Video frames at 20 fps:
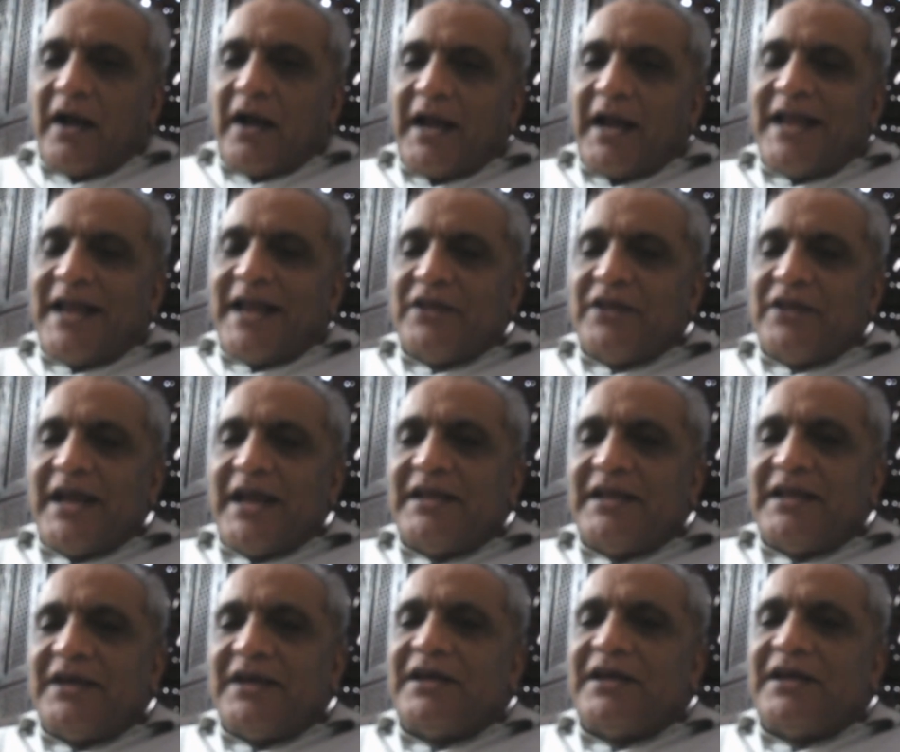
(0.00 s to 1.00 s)
in
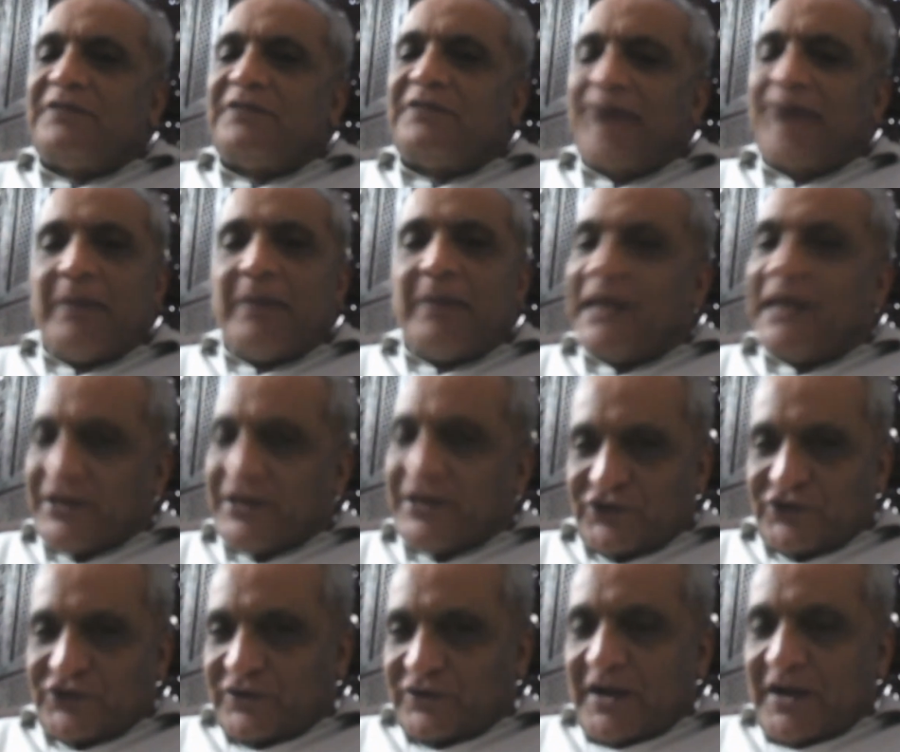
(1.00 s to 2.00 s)
Indian
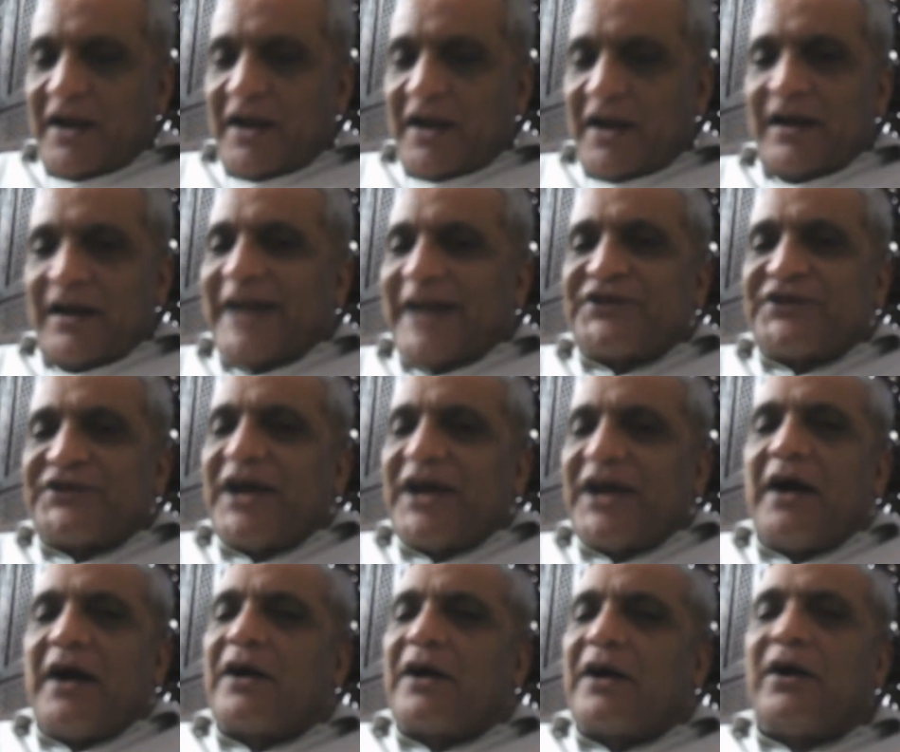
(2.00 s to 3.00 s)
families, let's say
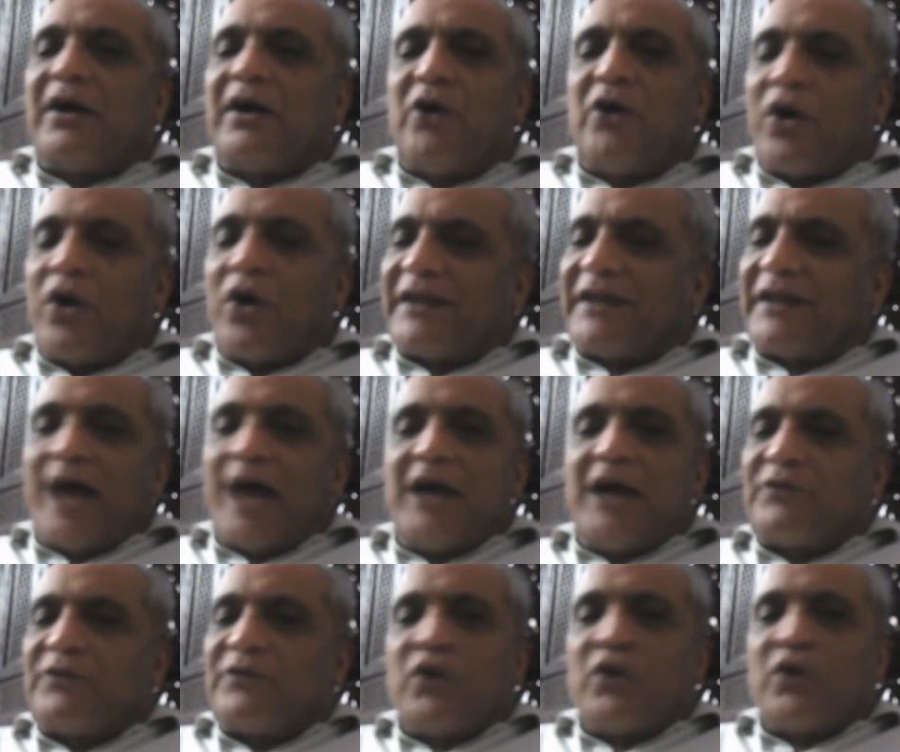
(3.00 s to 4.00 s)
uncle or an
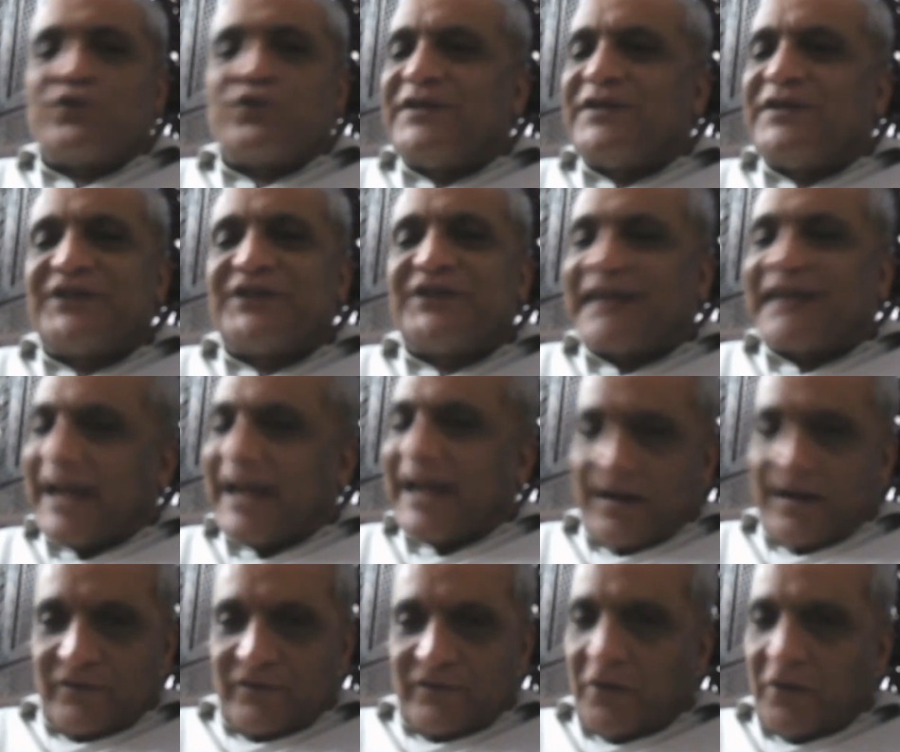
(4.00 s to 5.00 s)
aunt was visiting
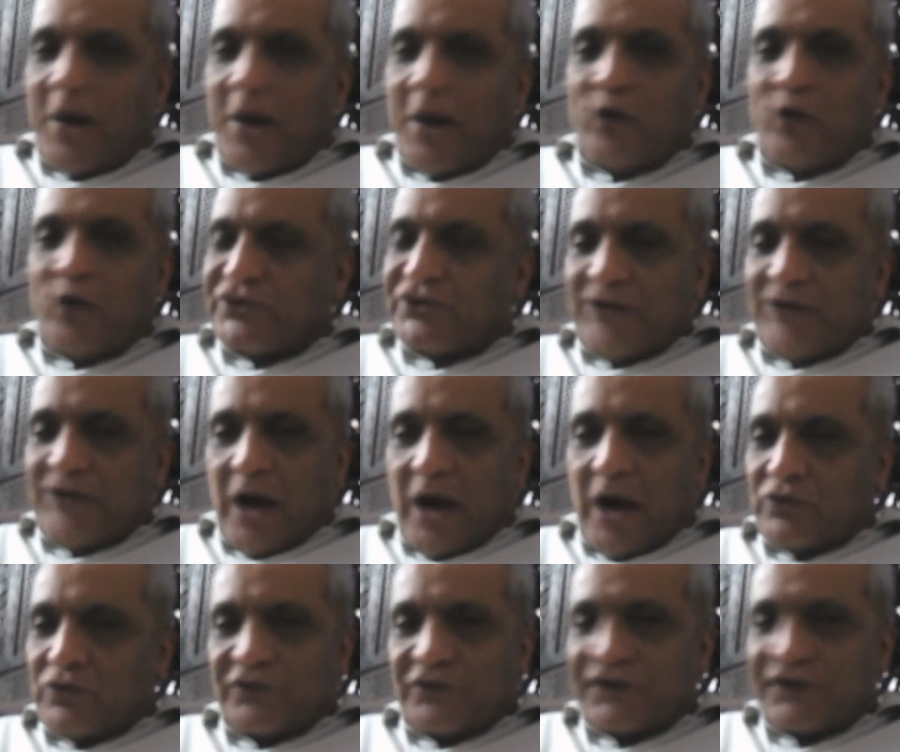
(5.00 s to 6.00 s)
from out
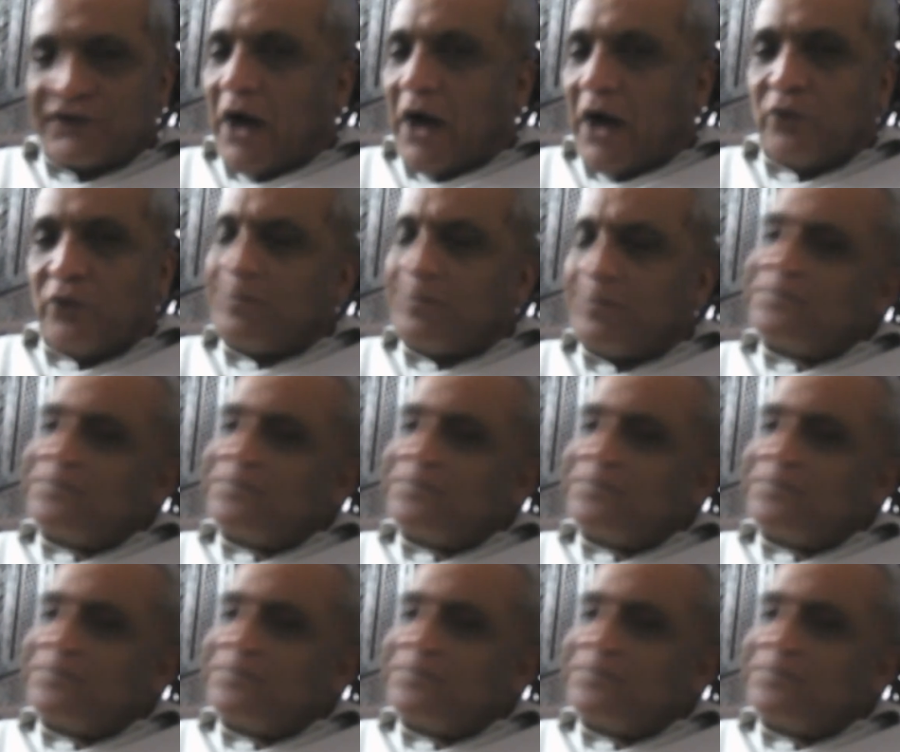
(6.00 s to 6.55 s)
of town,